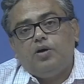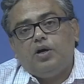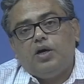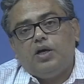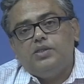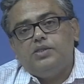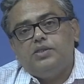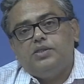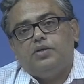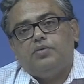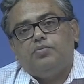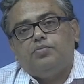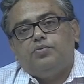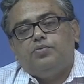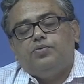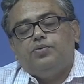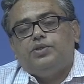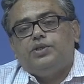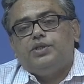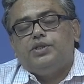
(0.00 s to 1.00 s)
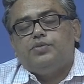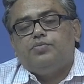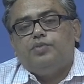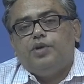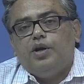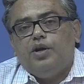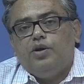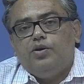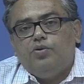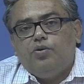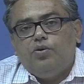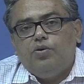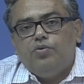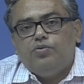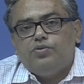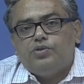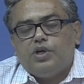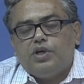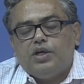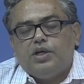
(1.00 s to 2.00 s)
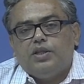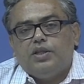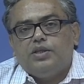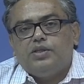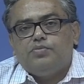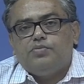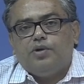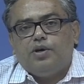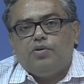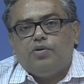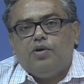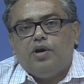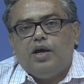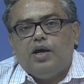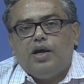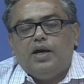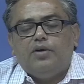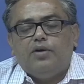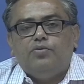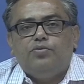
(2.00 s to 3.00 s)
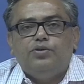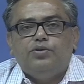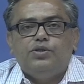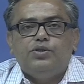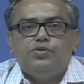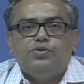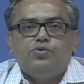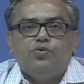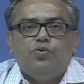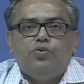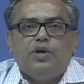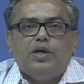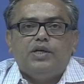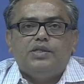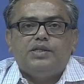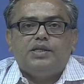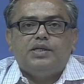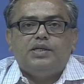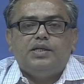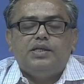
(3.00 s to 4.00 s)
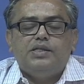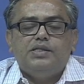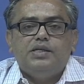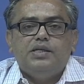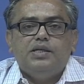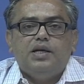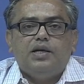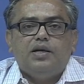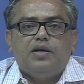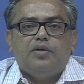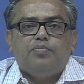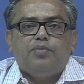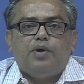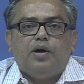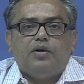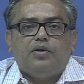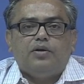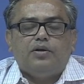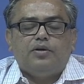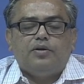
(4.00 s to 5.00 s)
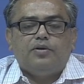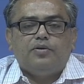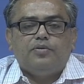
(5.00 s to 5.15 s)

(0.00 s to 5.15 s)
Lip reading: concept which has been introduced under this particular act, which is known as a designated partner.